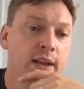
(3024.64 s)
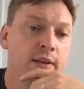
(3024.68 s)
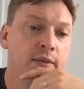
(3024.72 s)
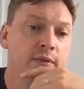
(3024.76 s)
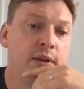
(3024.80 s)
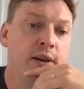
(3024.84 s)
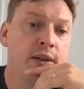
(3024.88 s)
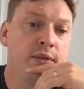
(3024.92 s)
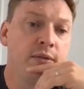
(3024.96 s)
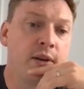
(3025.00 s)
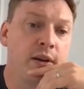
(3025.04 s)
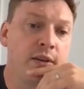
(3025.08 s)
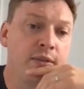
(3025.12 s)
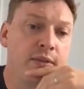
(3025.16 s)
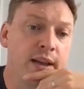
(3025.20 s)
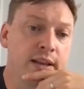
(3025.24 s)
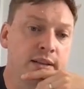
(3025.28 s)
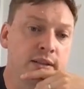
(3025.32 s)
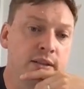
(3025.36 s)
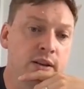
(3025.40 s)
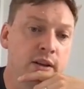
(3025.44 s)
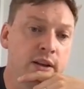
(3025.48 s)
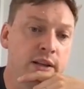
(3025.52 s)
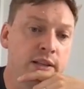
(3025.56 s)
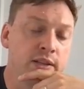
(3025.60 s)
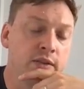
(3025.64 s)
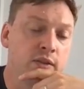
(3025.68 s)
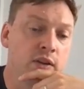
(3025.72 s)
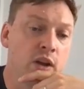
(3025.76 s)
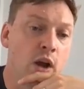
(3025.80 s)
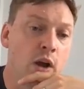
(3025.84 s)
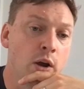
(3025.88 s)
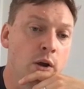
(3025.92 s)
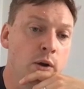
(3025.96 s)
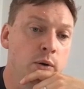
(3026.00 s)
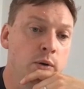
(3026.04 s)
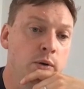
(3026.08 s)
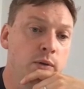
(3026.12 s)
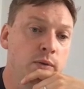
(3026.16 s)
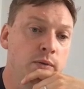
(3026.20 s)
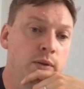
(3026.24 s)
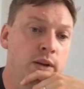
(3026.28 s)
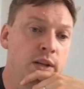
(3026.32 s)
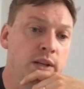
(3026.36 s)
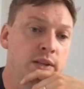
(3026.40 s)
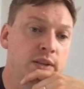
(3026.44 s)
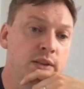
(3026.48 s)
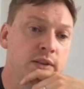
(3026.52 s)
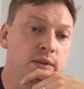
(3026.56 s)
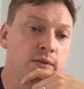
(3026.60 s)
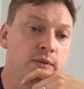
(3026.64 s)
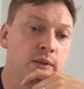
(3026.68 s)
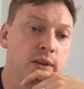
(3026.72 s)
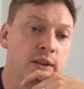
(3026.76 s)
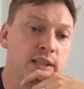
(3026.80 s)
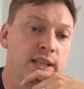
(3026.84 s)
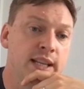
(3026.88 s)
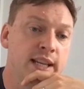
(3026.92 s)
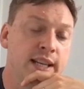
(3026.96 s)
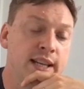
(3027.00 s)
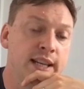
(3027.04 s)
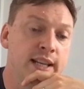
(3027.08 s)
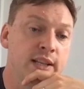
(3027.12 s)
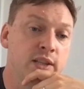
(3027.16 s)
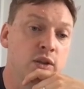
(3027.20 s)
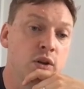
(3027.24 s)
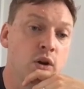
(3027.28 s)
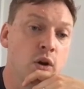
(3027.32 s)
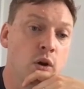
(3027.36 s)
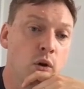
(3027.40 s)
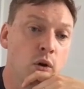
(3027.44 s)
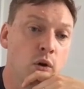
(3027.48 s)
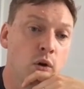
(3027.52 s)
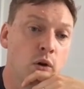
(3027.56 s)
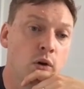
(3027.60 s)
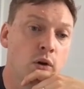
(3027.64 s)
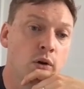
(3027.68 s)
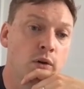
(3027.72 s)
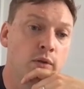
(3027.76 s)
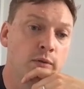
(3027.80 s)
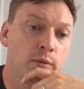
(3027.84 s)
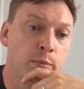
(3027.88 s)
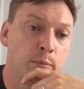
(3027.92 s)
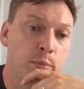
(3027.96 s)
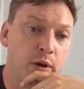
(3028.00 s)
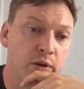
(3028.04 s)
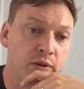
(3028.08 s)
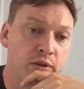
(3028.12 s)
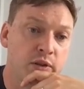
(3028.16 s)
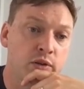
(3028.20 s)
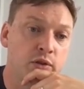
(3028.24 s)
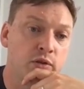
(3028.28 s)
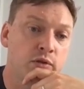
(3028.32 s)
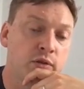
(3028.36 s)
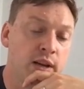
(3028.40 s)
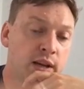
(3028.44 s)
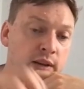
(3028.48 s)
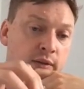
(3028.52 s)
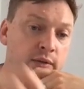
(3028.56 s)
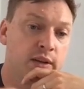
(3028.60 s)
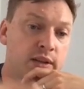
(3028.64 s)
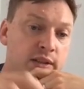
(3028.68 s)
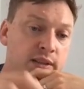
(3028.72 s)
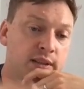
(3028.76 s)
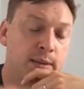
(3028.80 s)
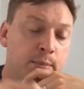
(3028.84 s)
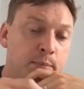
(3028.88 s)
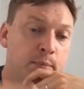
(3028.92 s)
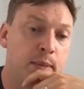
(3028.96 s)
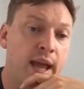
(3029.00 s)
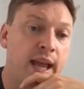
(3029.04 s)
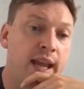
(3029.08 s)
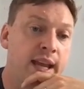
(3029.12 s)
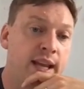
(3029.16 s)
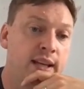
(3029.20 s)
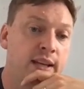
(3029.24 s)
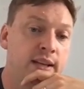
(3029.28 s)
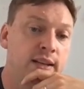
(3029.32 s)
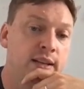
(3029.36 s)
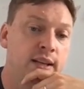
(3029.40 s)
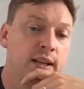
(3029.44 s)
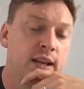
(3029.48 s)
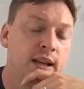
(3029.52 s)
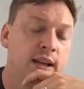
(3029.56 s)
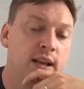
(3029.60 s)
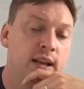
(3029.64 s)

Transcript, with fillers: 35,000 lines ago, that's in this core repository. That's the main